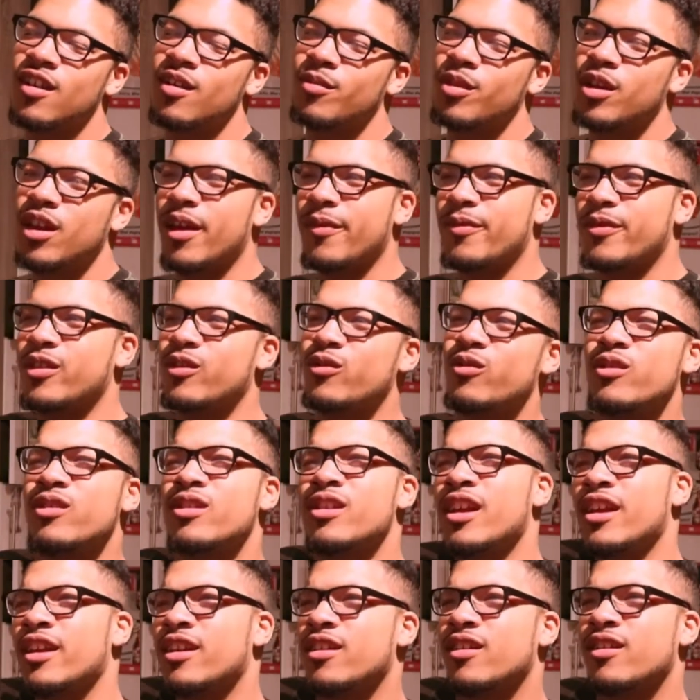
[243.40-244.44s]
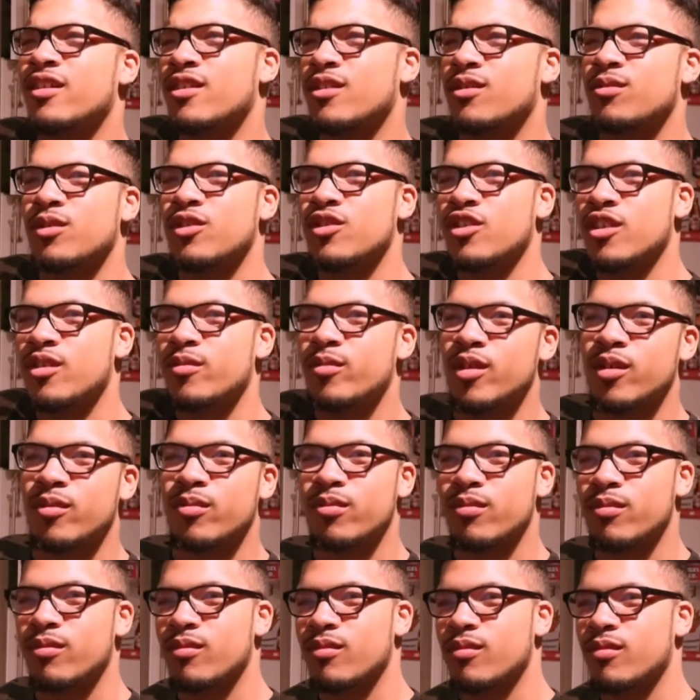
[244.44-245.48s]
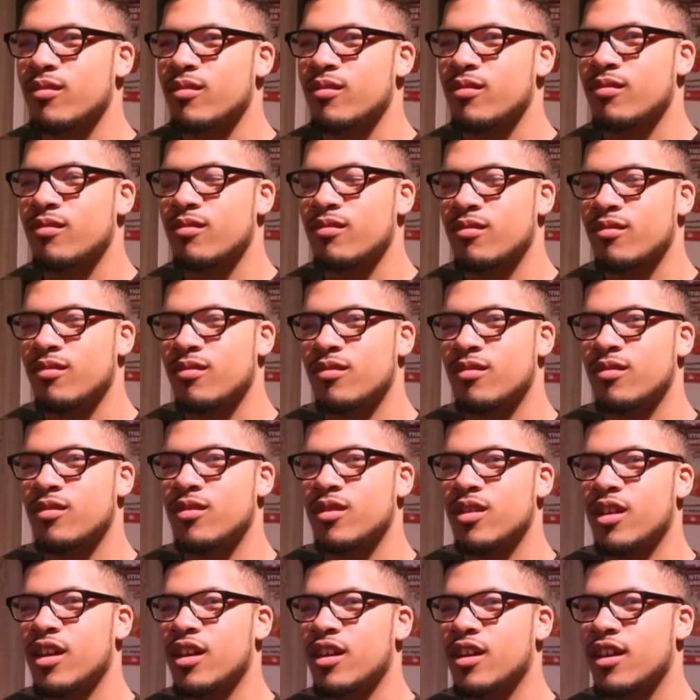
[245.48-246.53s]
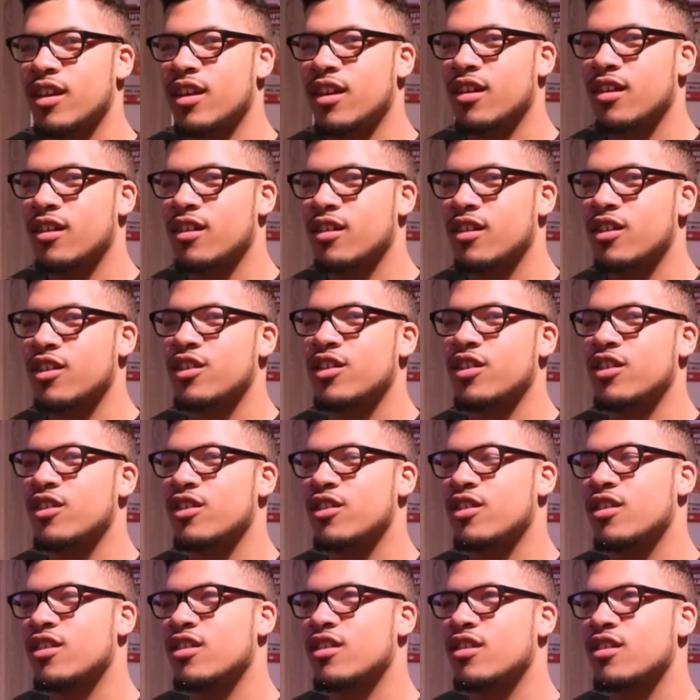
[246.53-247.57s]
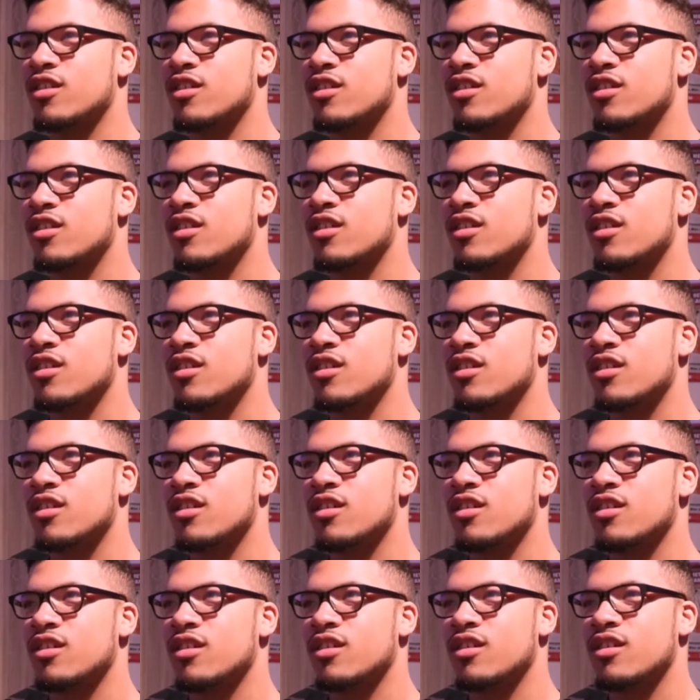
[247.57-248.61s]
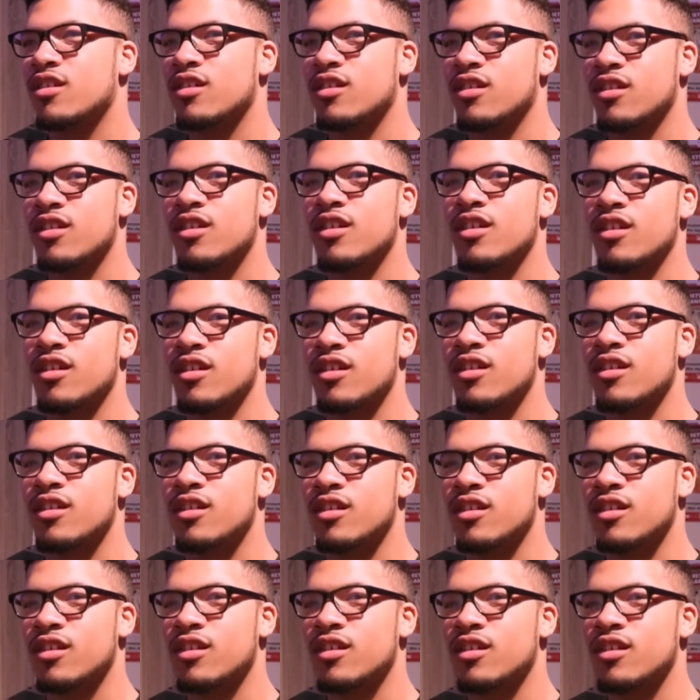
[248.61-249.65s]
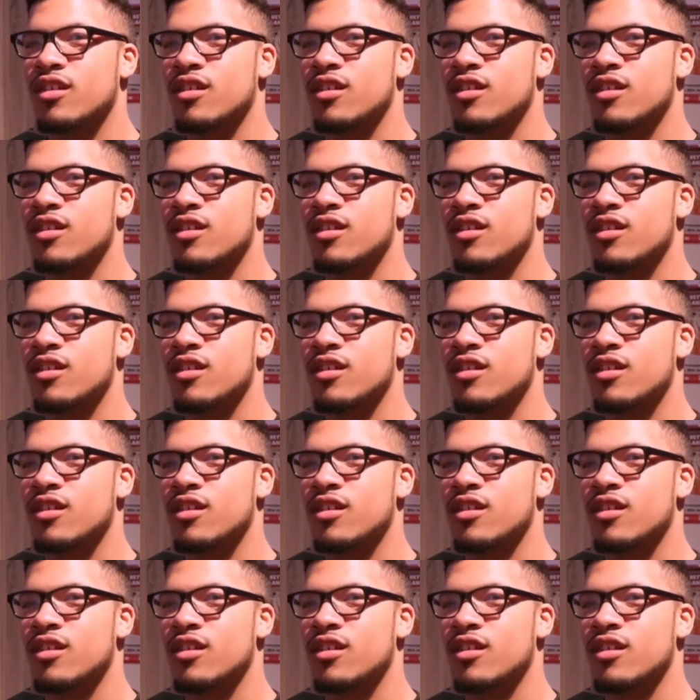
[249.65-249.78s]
But you have to like switch them up. Oh. Like, yeah. Geschichte. Oh, take out the H.